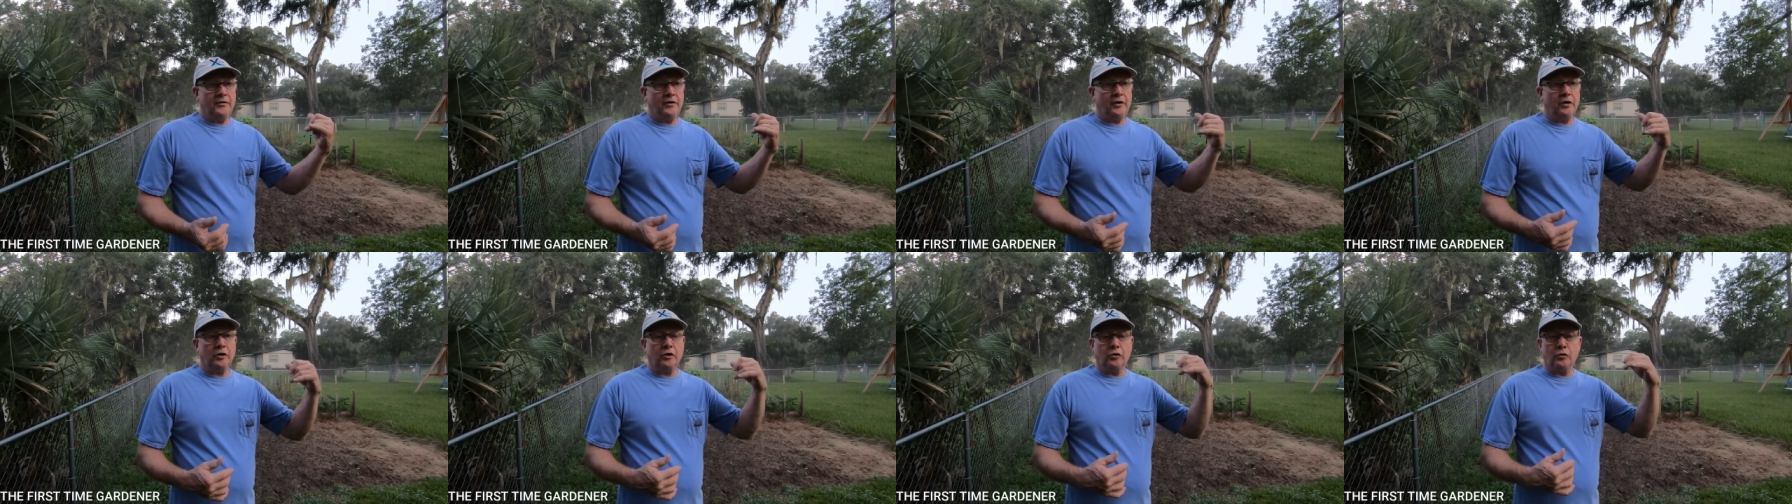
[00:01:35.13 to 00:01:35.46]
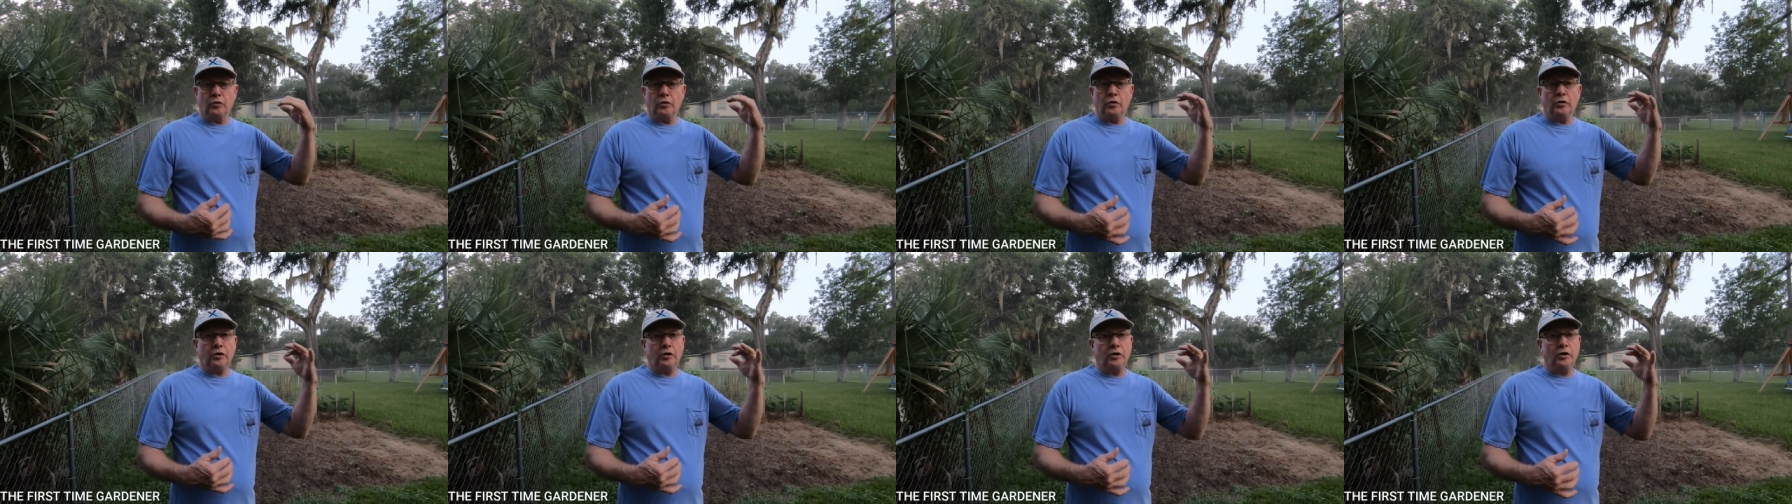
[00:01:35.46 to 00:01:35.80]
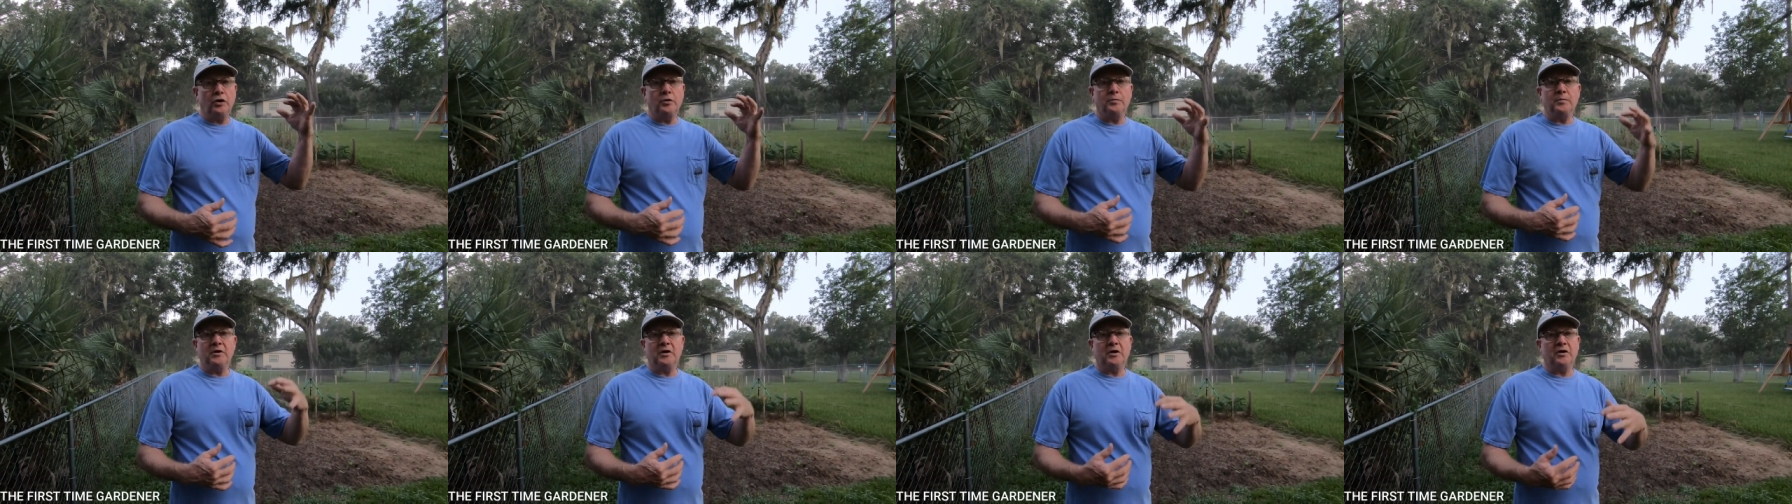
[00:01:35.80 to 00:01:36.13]
they're
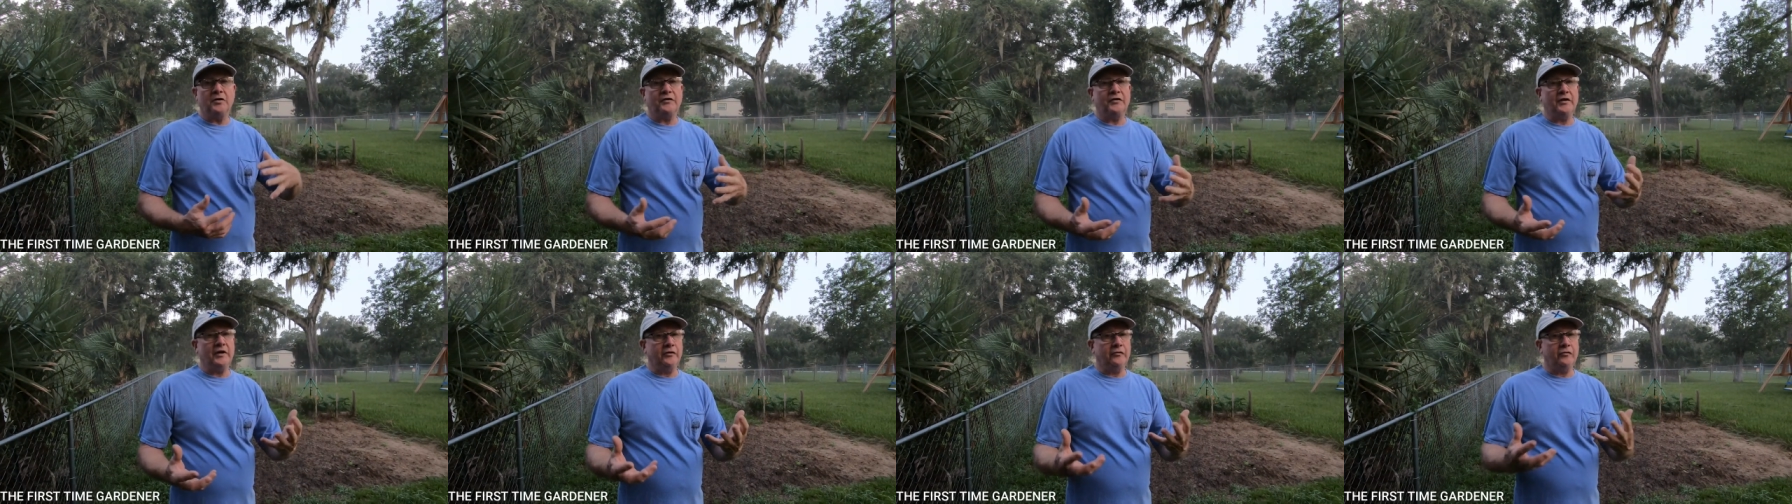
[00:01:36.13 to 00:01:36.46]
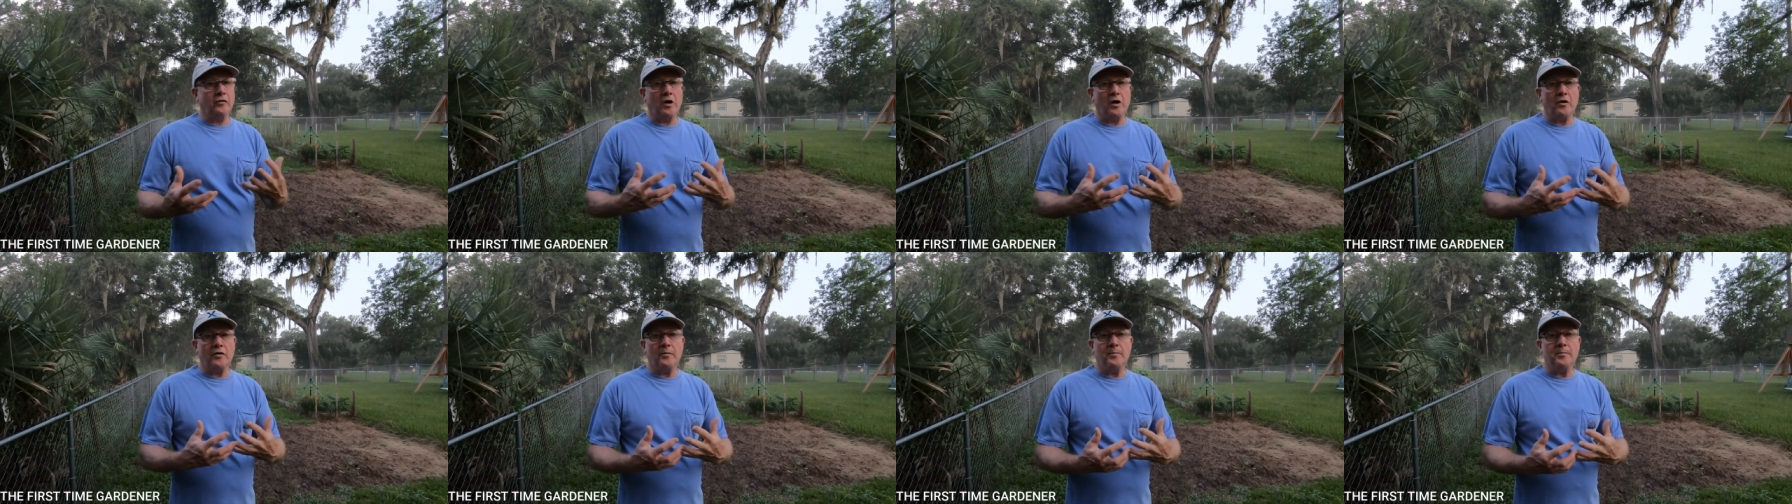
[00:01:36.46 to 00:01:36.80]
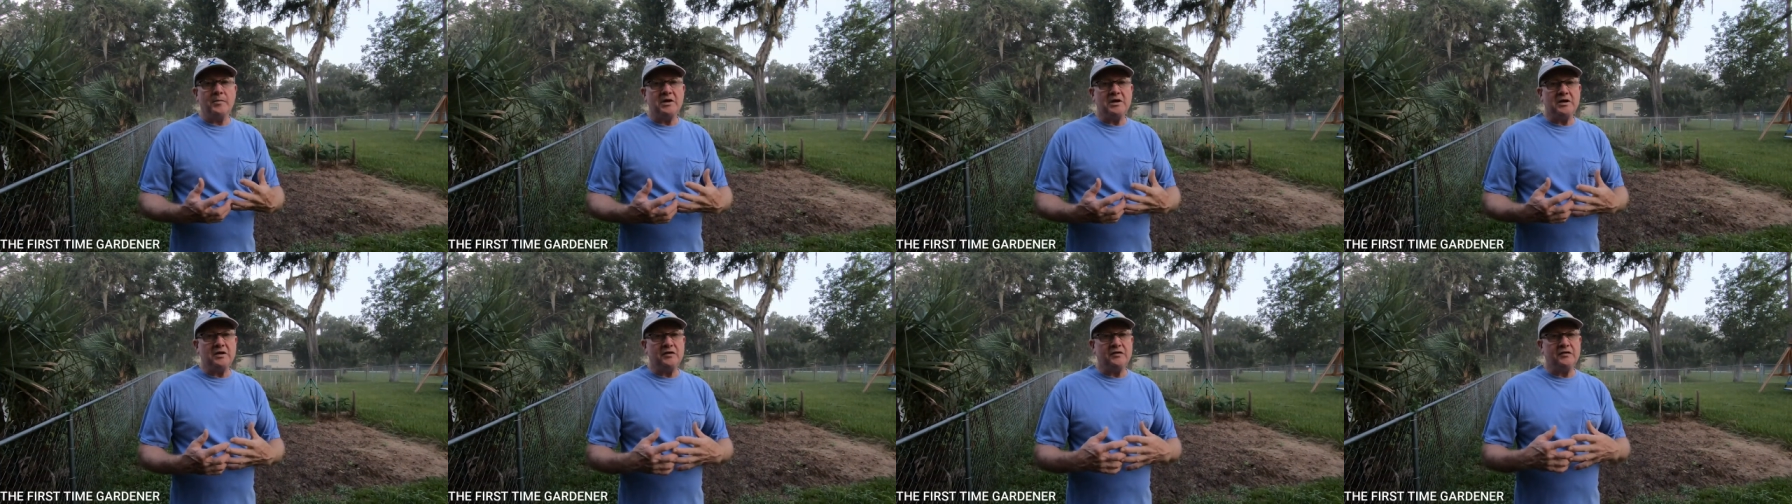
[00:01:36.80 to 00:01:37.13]
good because they draw the
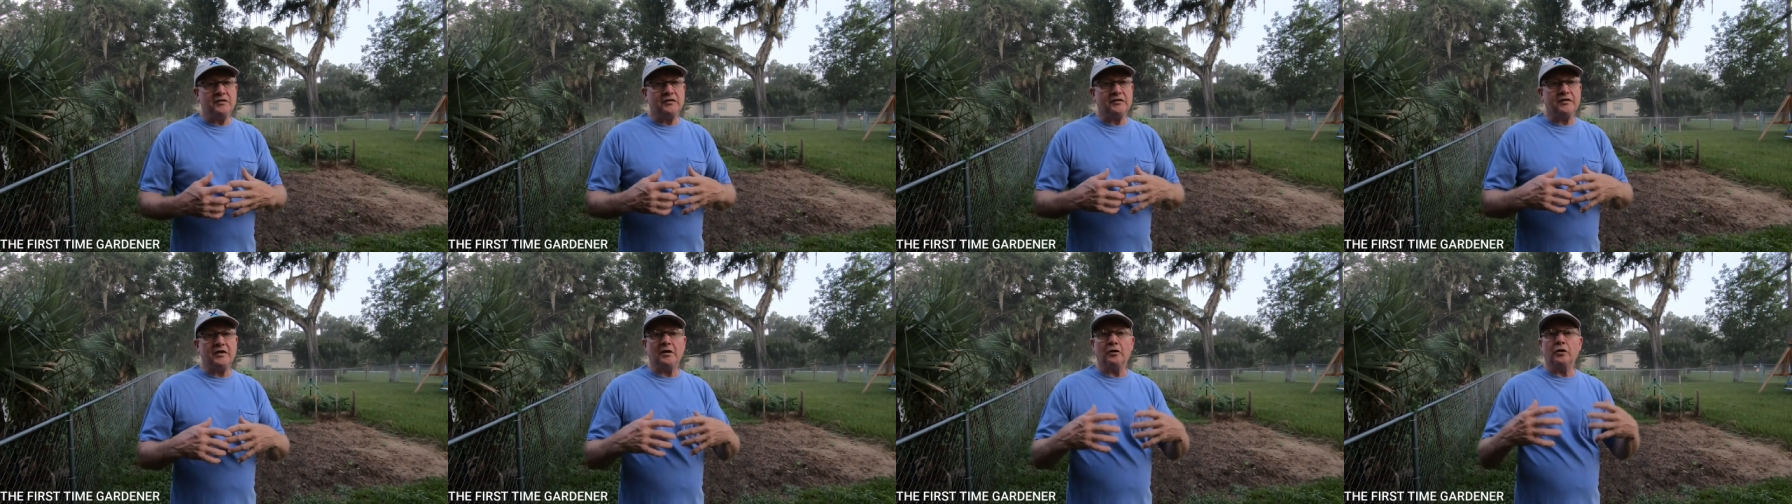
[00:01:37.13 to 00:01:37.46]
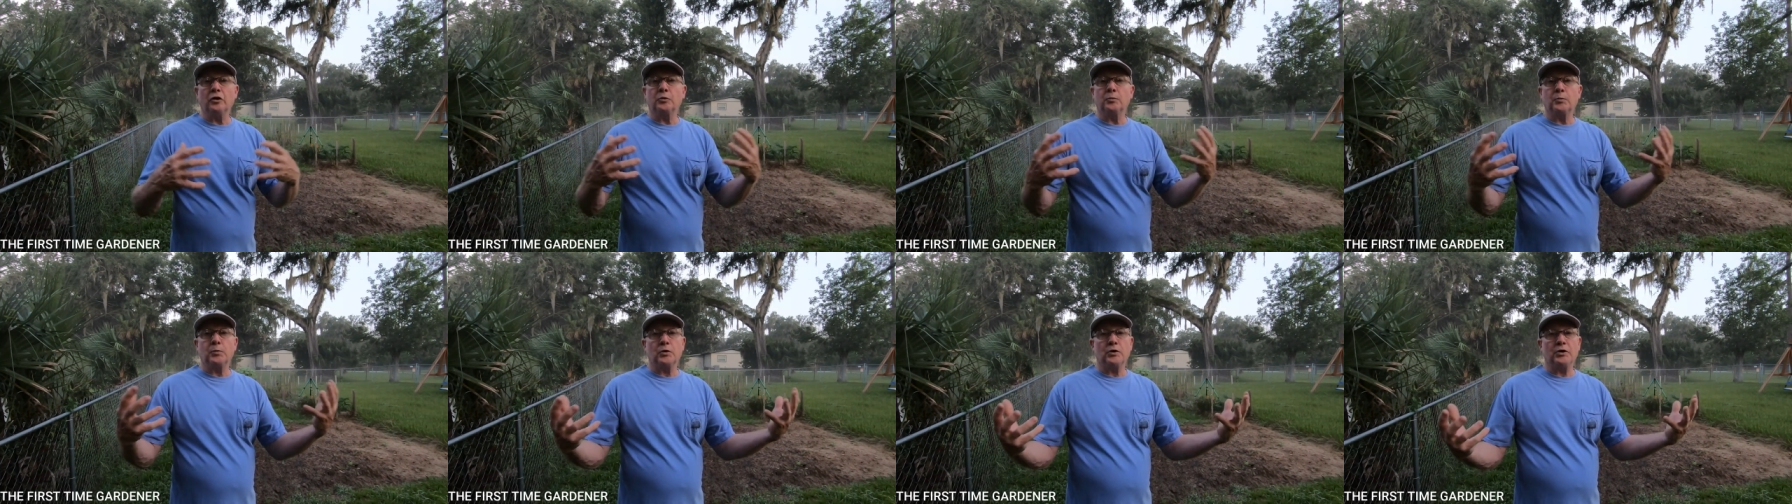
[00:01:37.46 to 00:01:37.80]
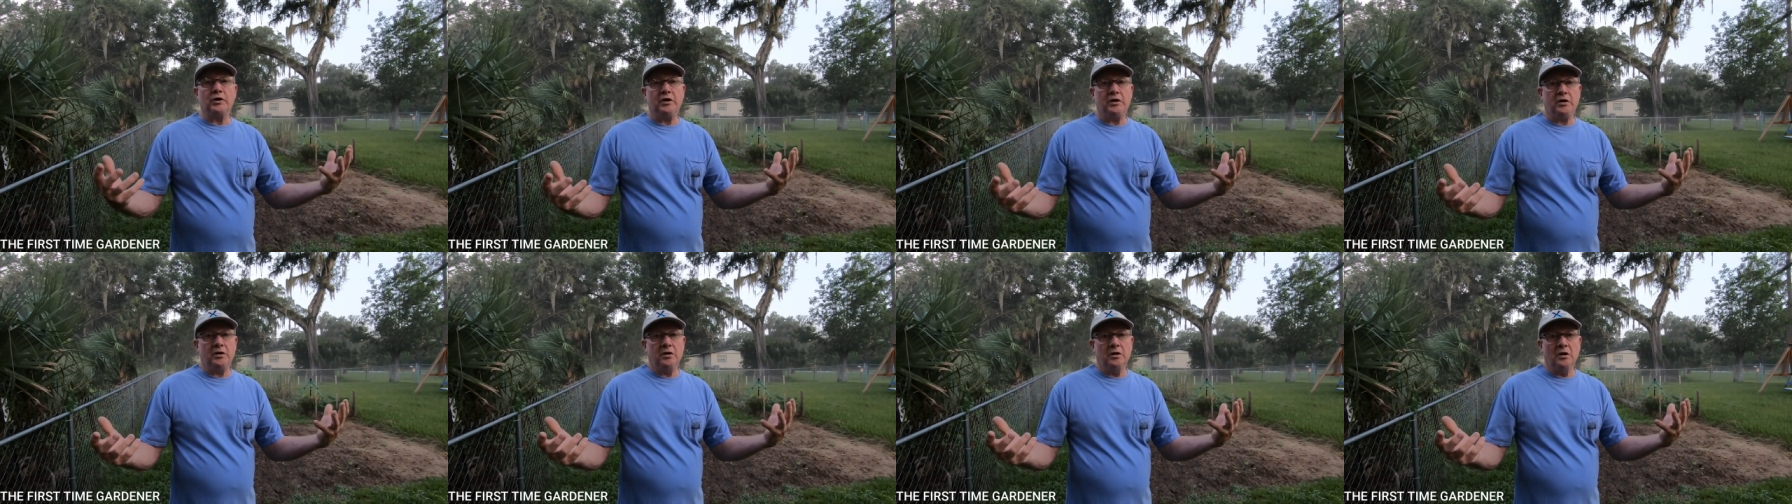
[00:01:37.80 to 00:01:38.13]
bees, they look
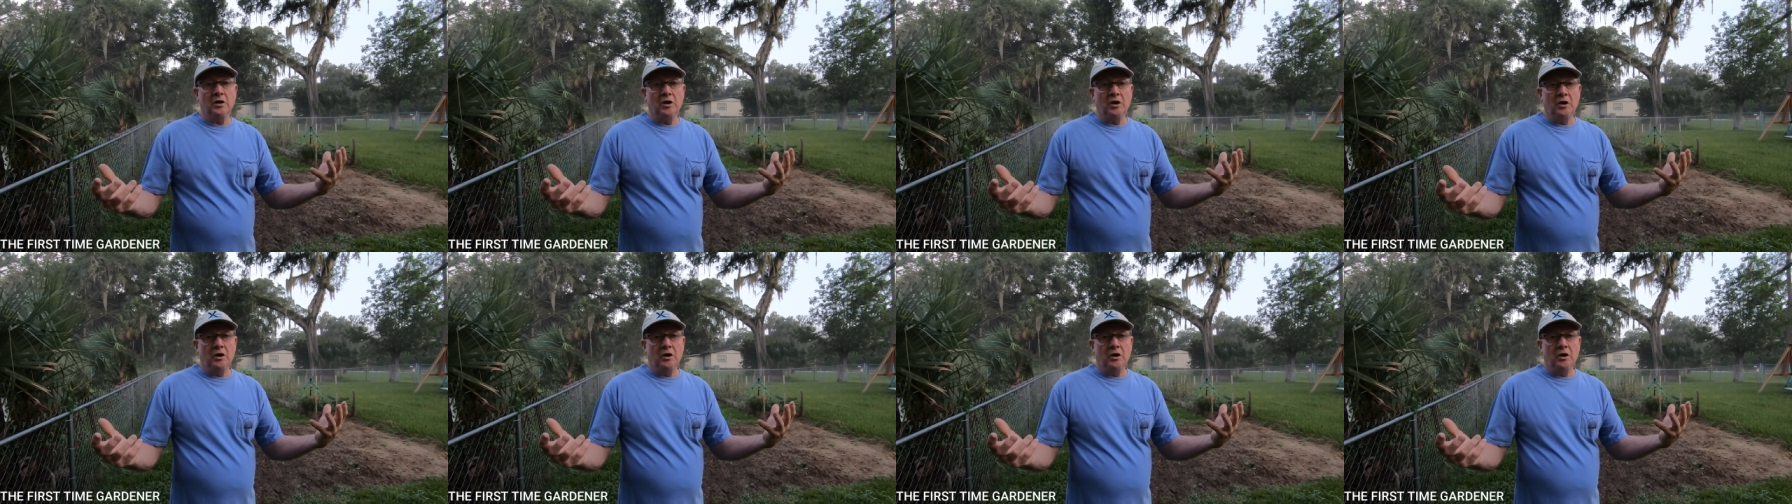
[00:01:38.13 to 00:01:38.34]
pretty